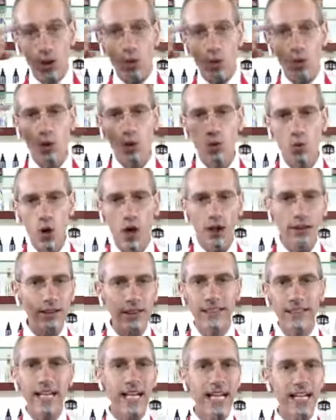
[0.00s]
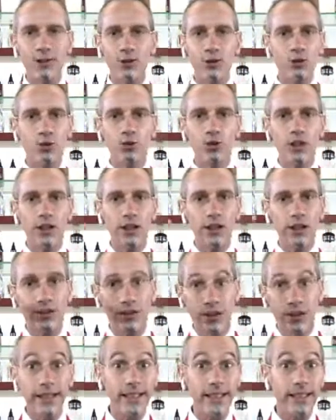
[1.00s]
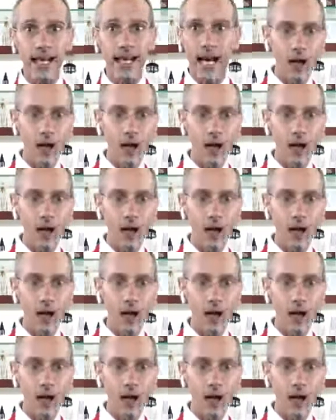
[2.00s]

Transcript: we want the guys to really think